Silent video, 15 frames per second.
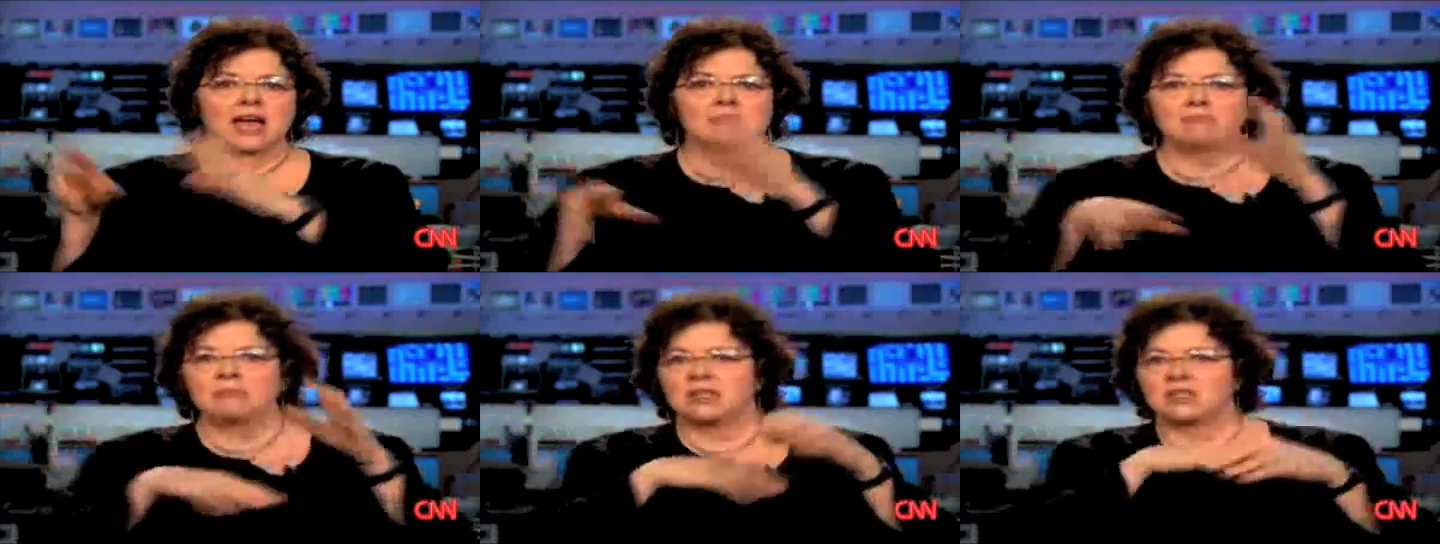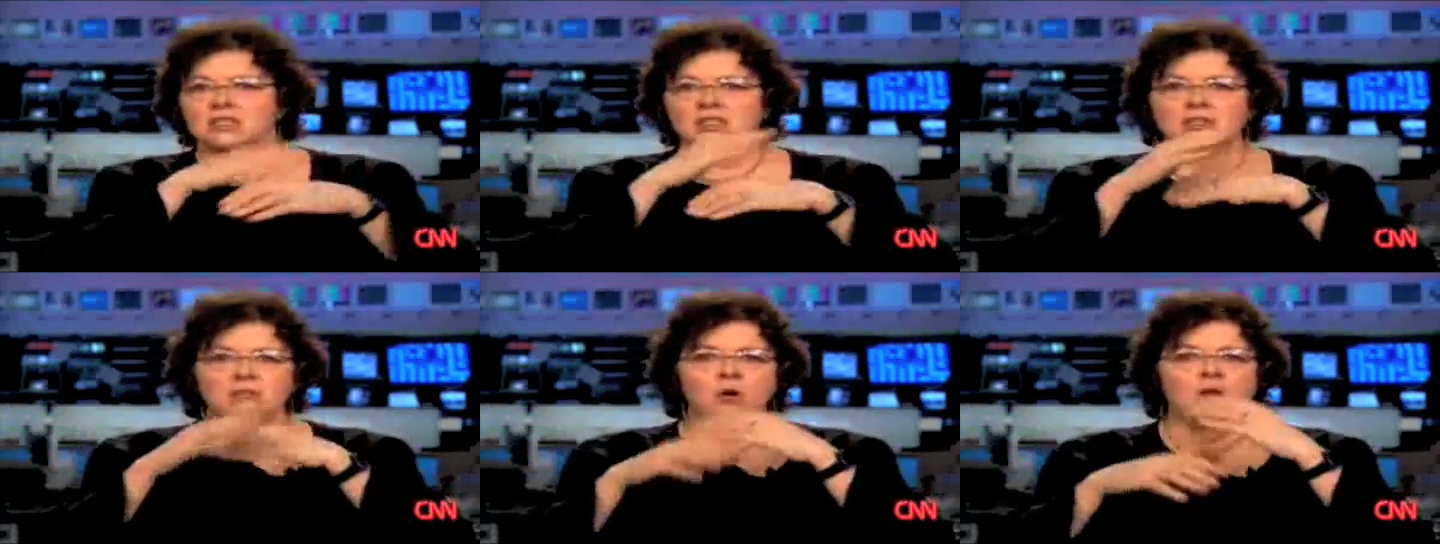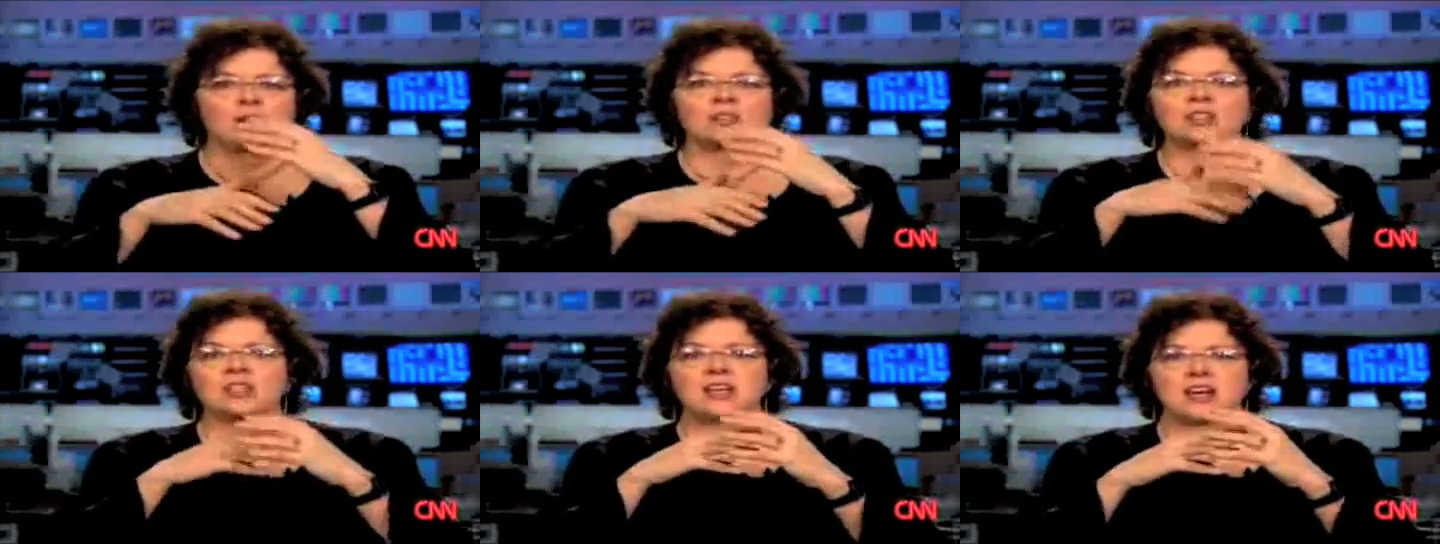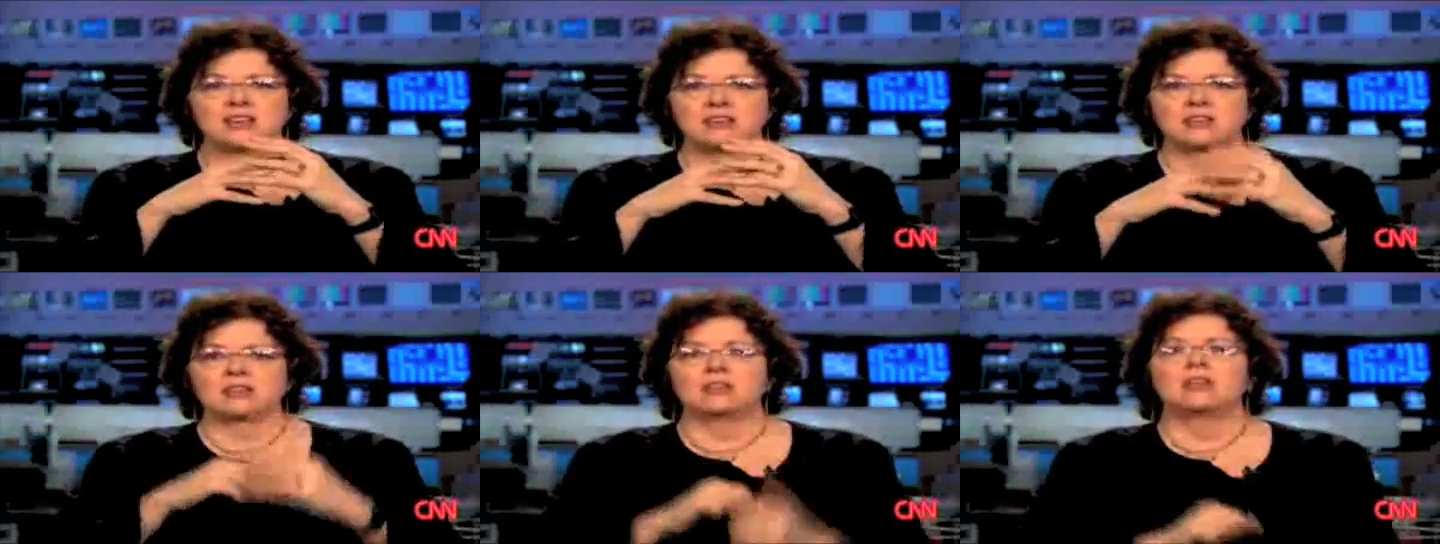and mix them all
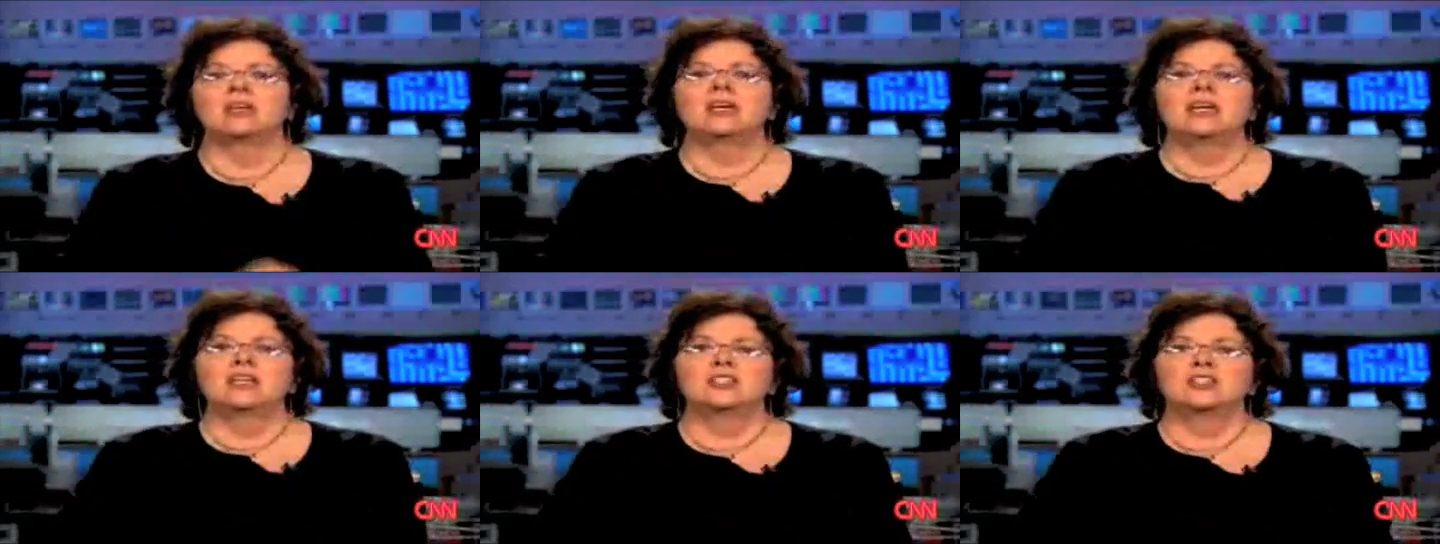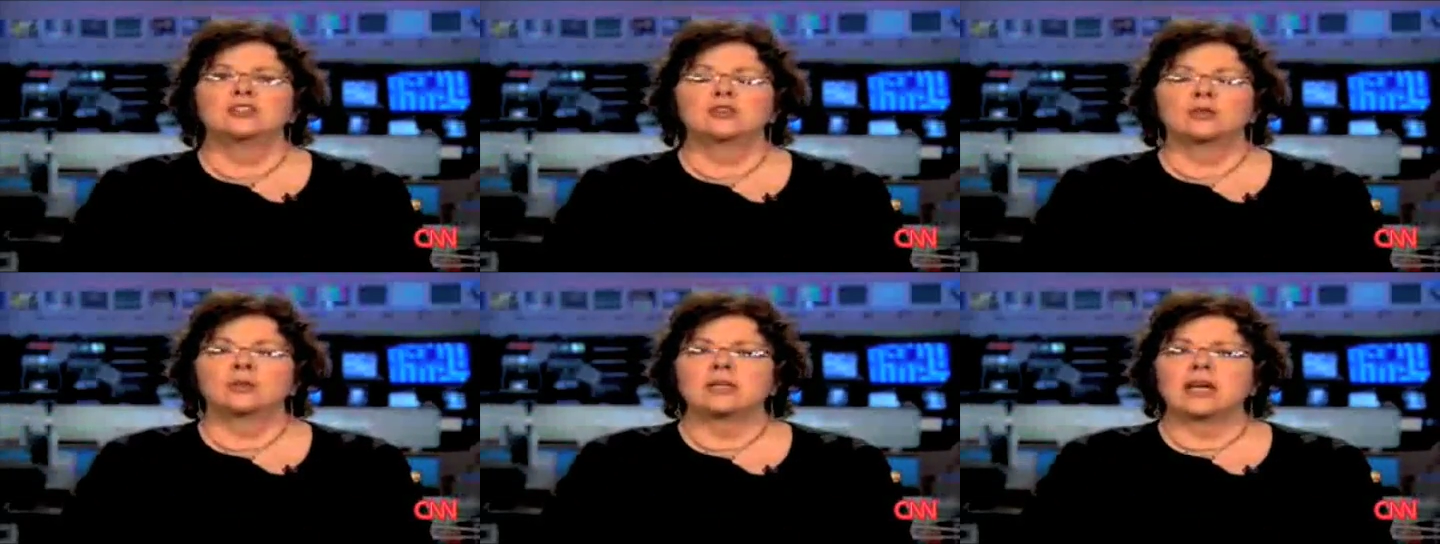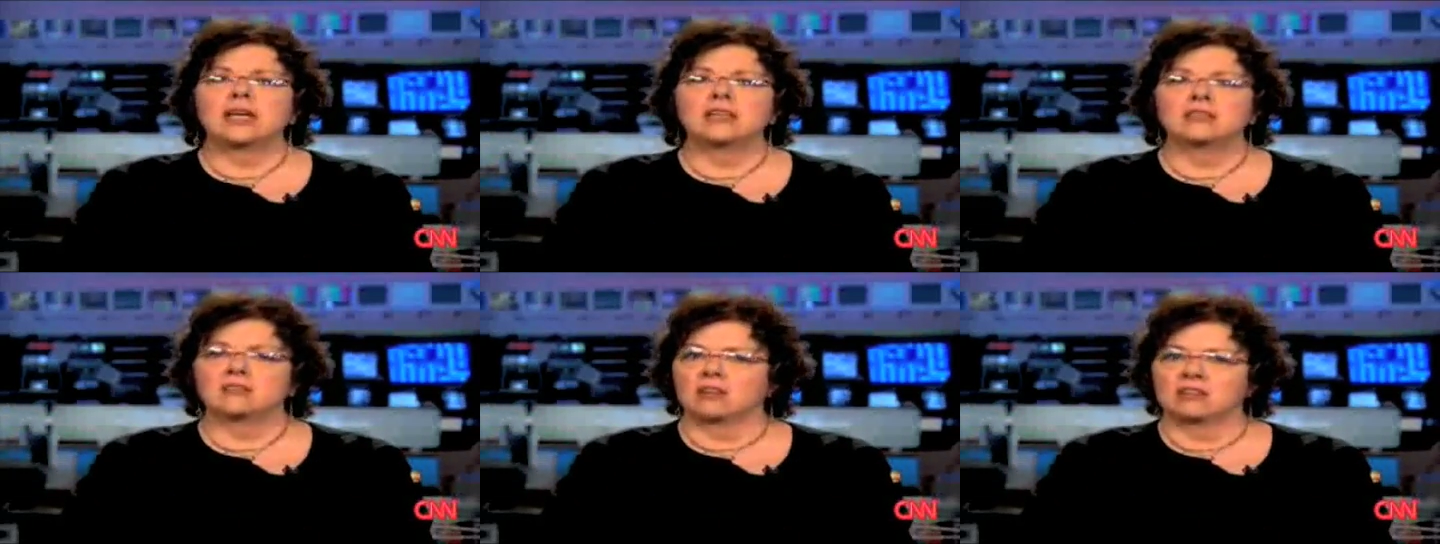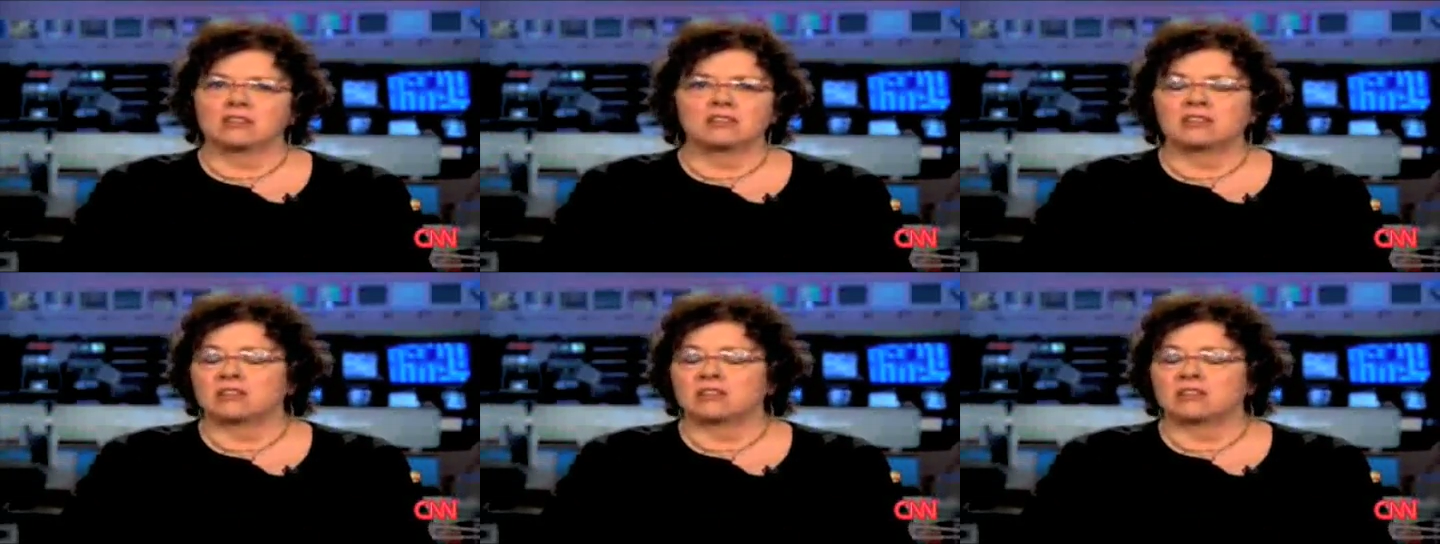together to create an uh,